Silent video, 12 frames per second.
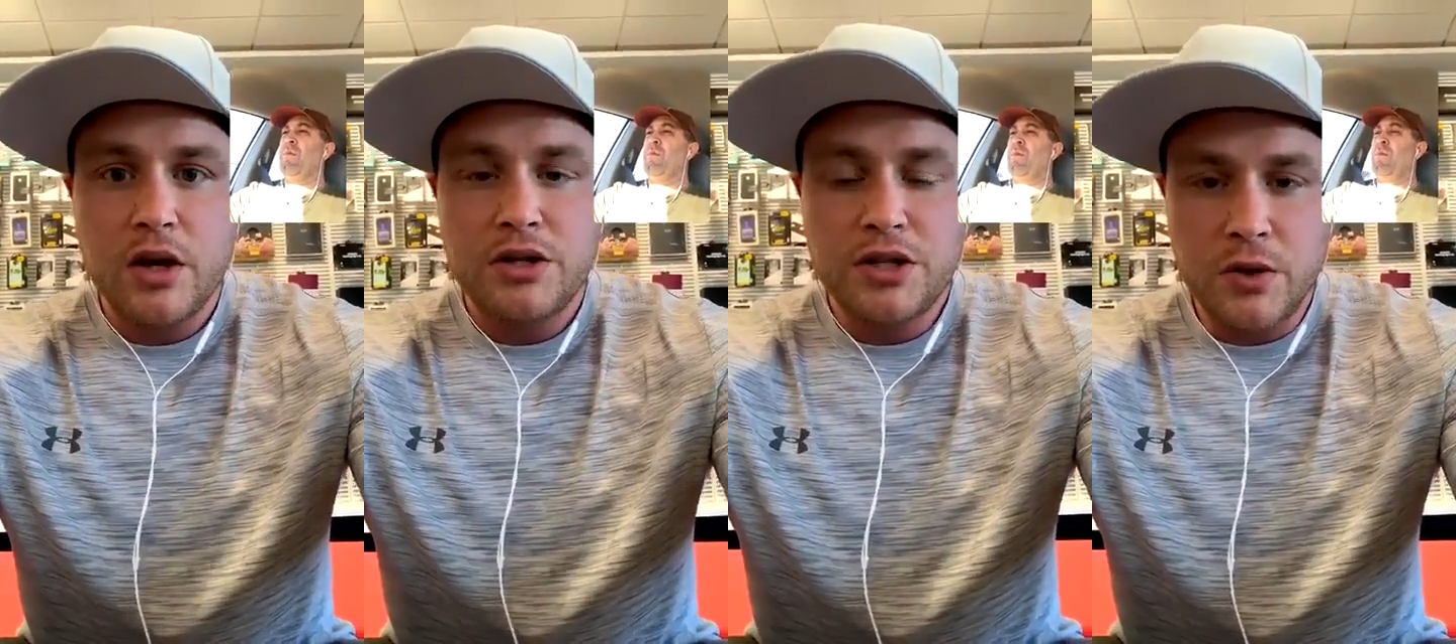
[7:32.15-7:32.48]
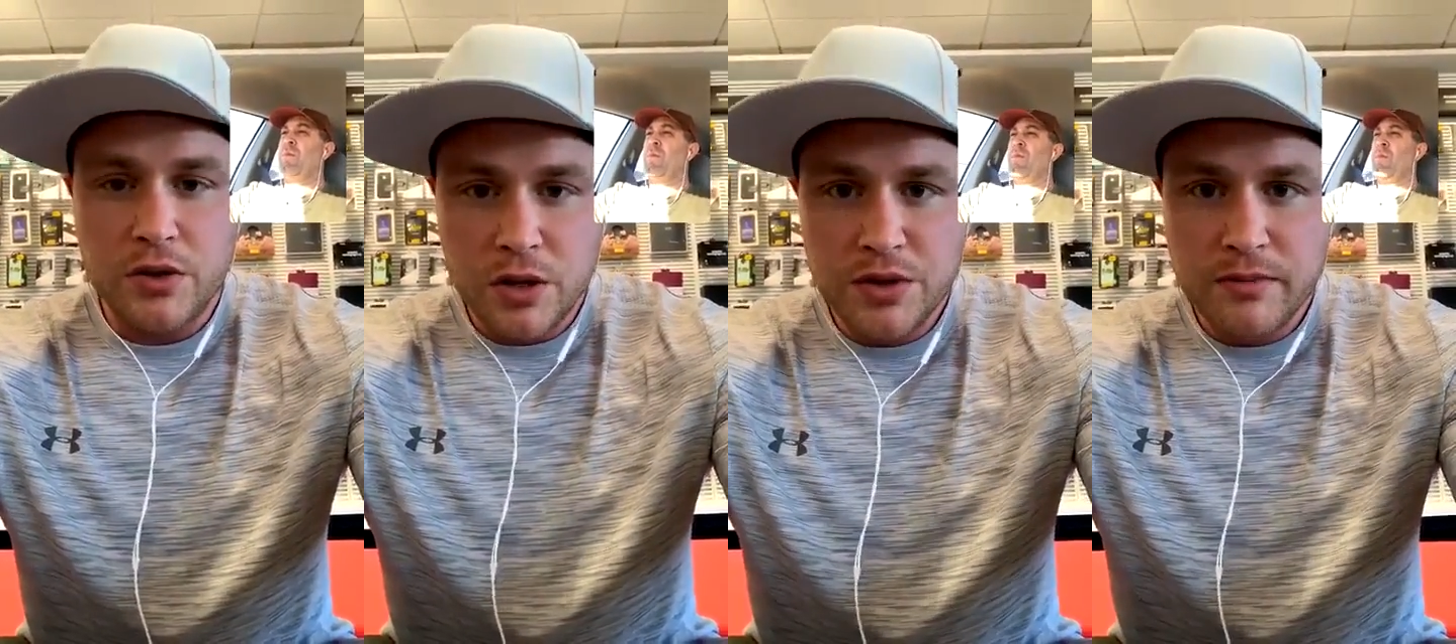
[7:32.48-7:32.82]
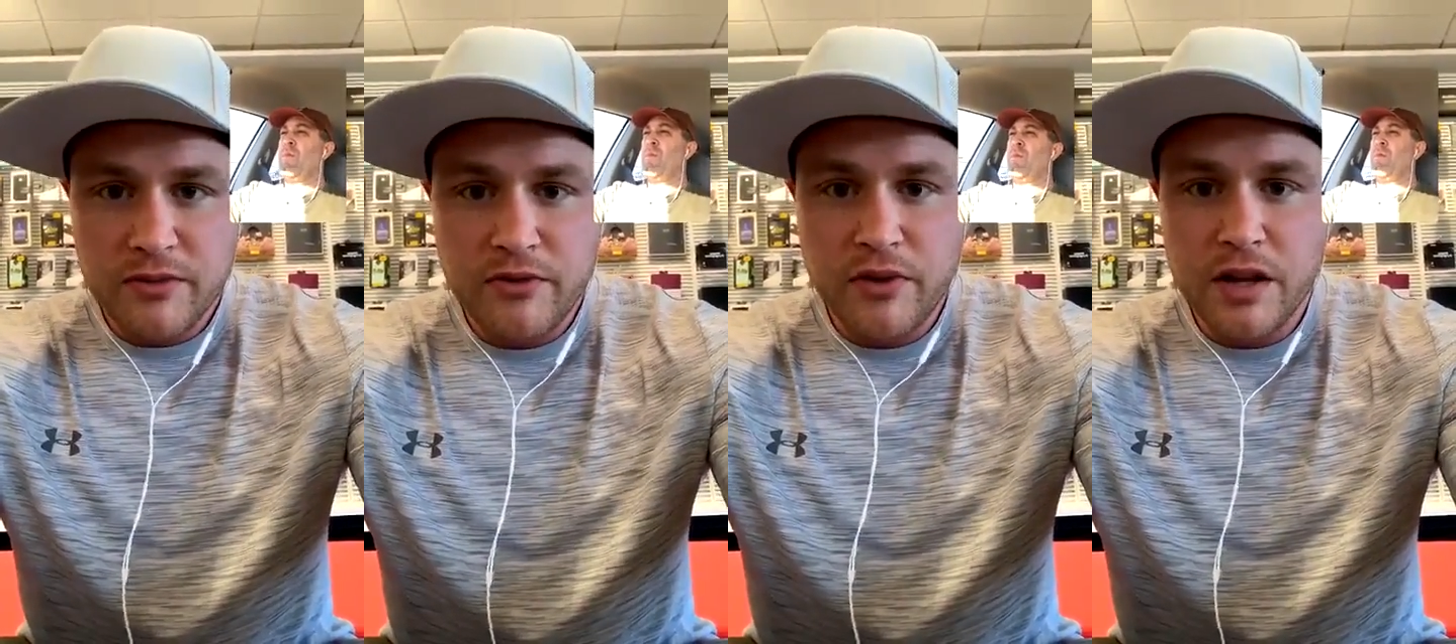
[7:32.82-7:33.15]
don't use them
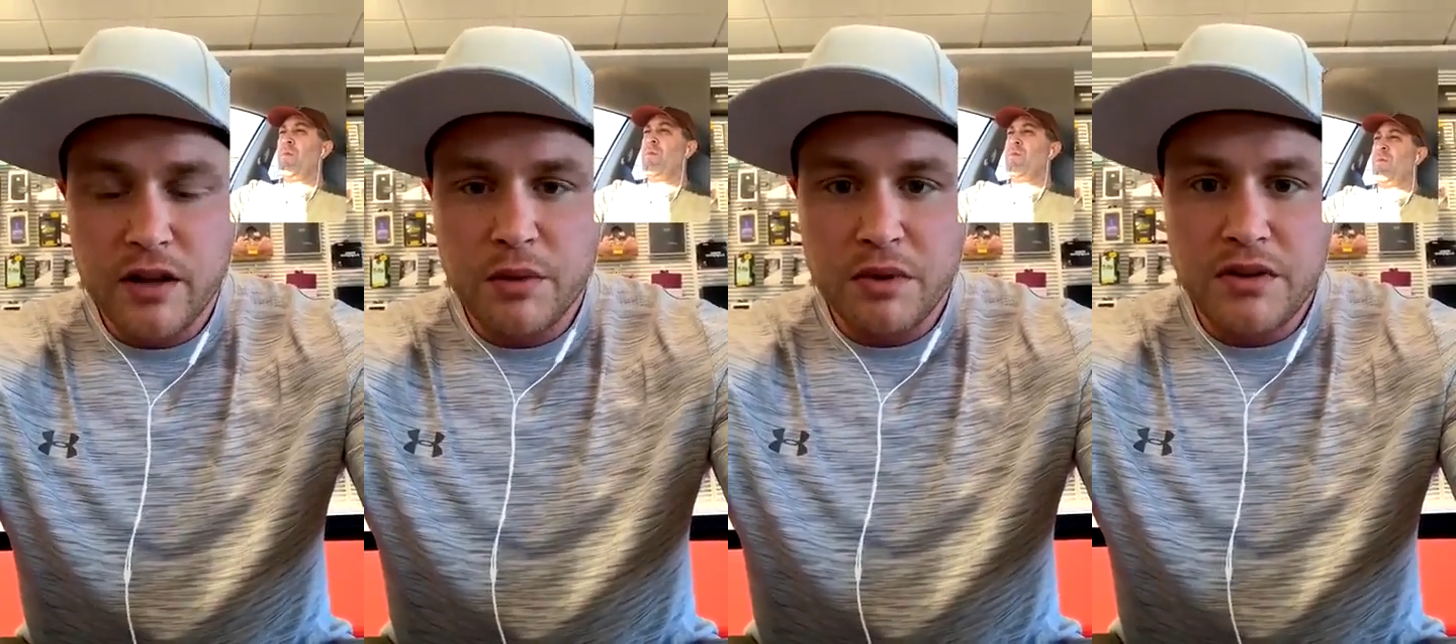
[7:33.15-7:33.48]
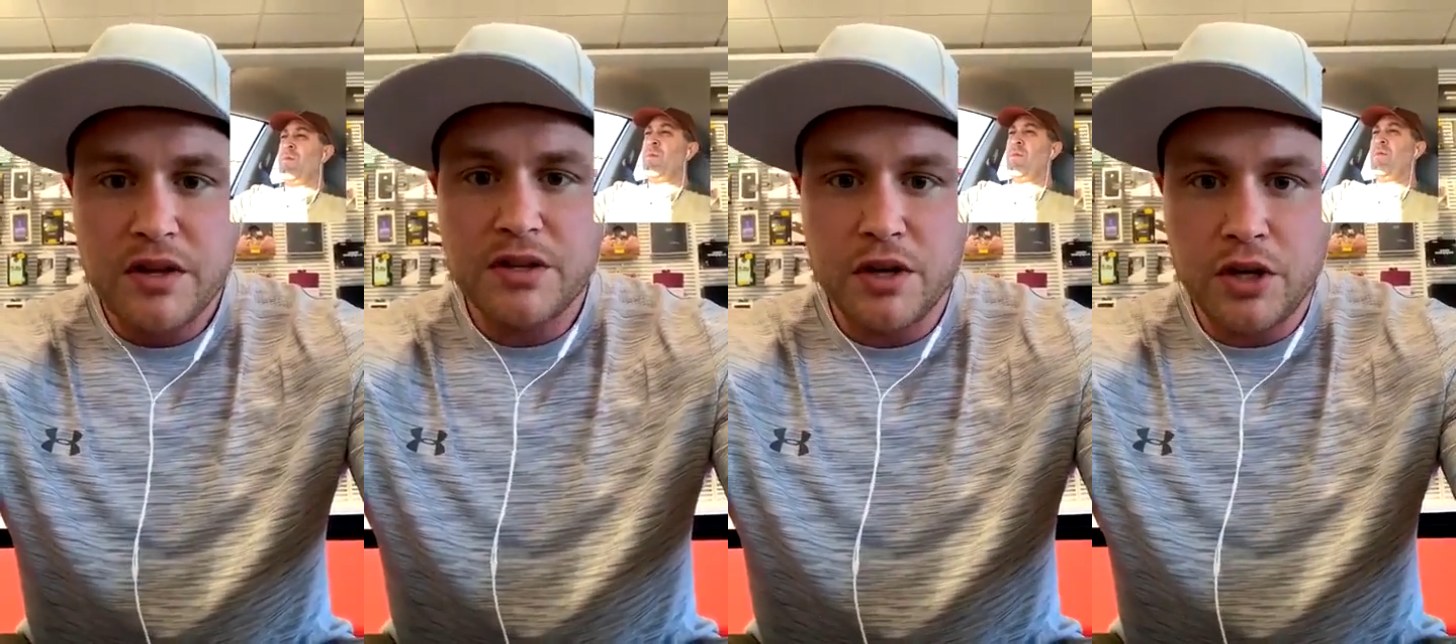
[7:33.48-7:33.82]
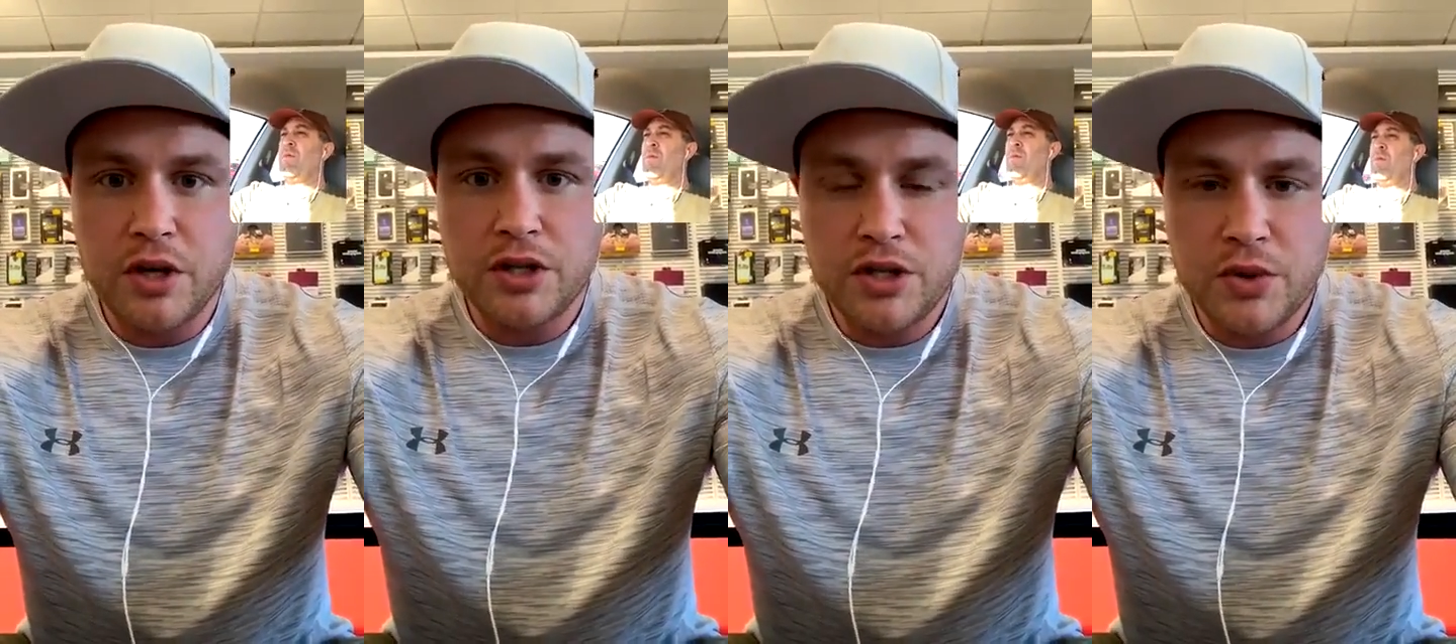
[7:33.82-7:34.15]
freely, but these are
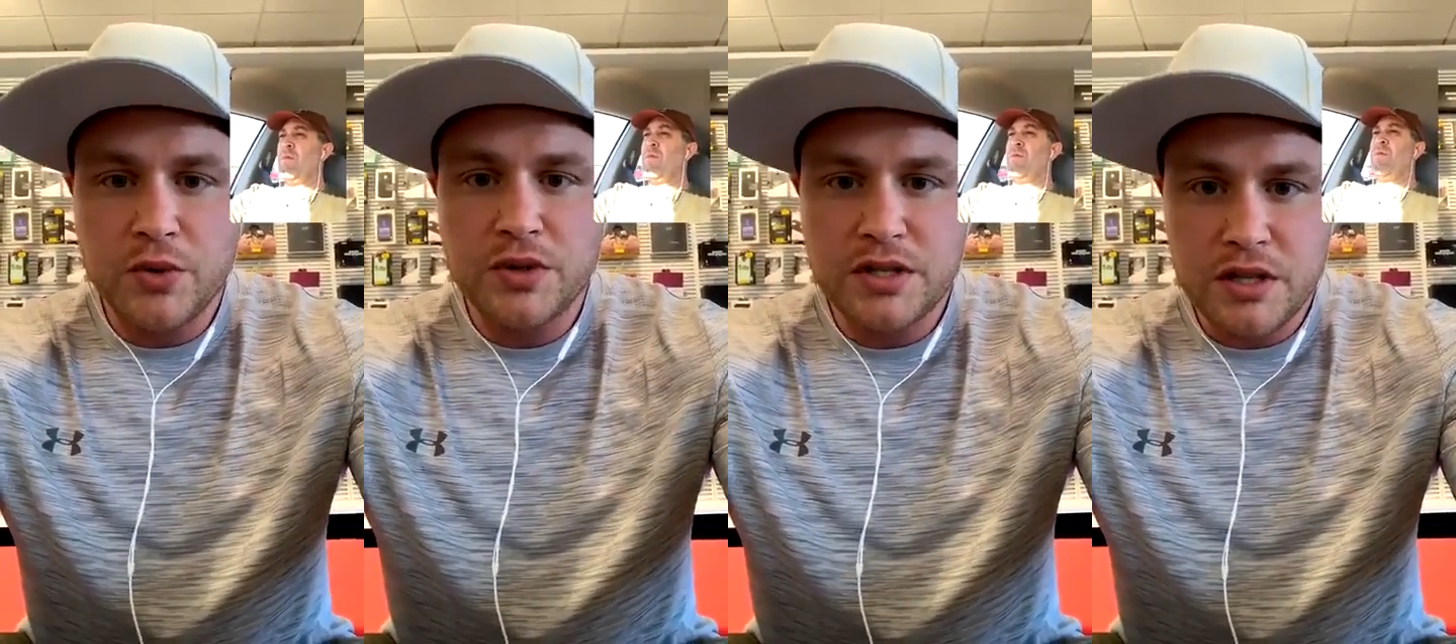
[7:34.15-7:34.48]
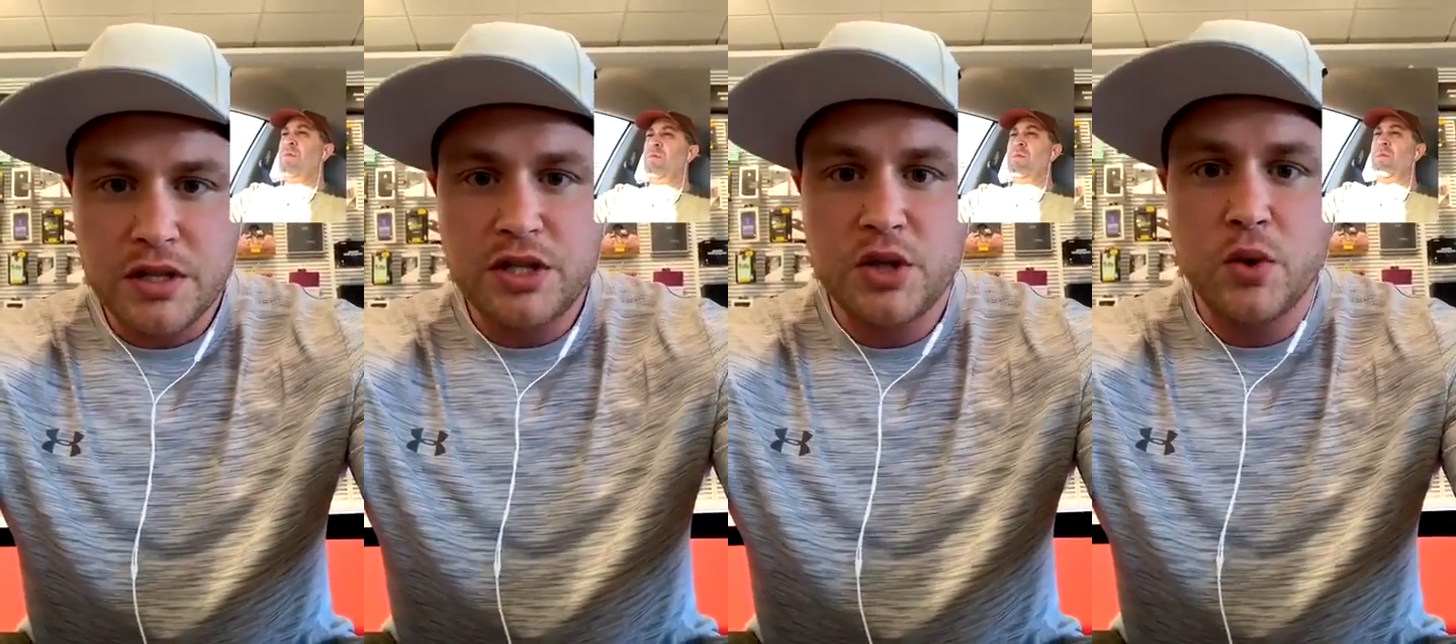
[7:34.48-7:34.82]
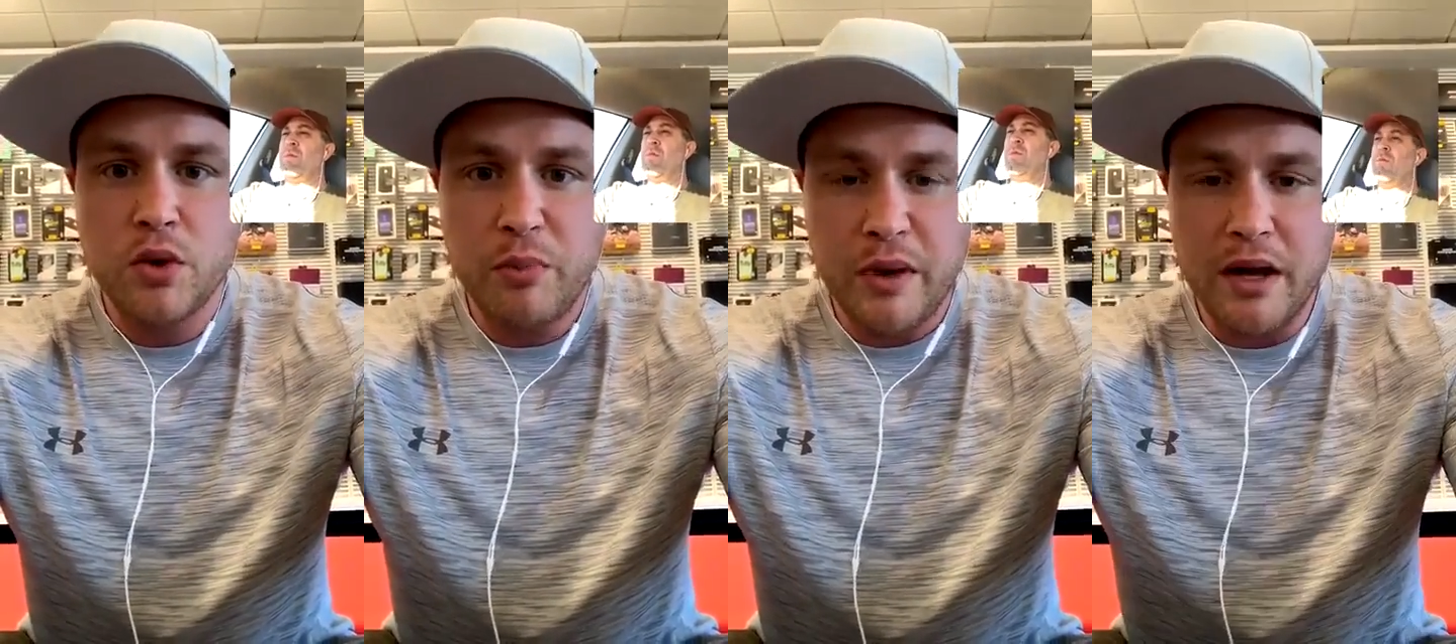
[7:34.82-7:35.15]
good tools in the
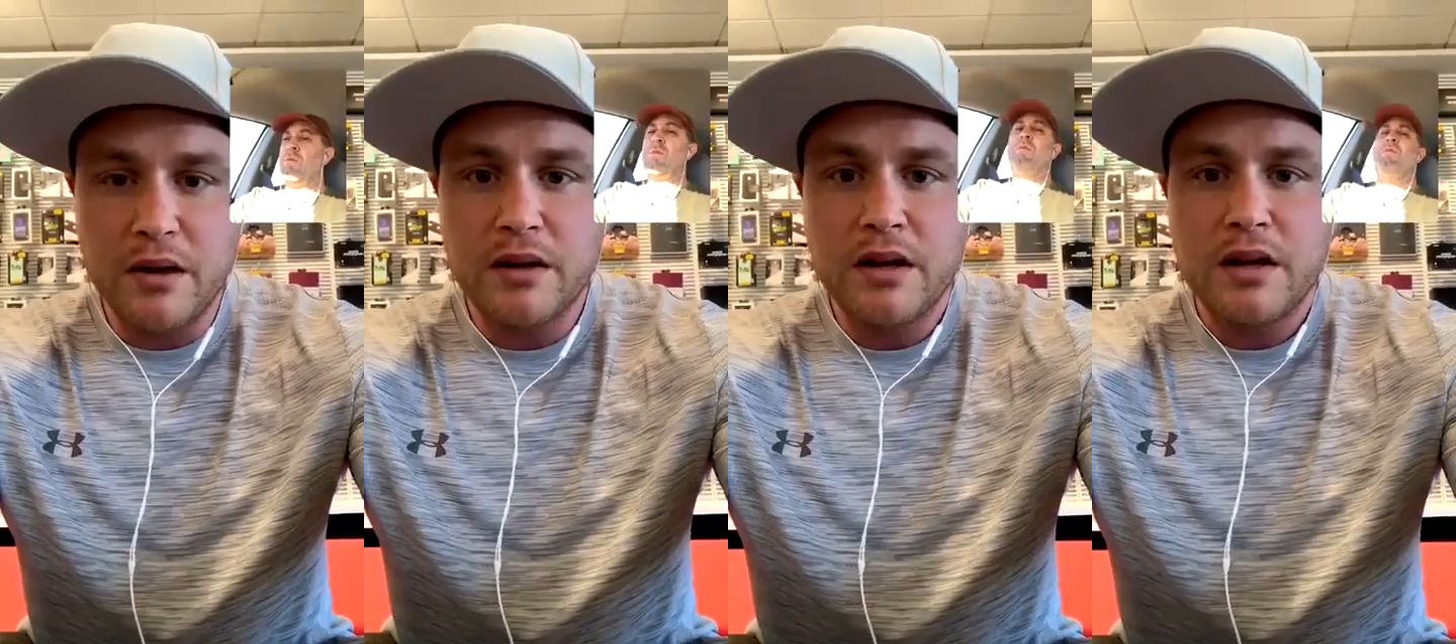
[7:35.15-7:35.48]
tool belt,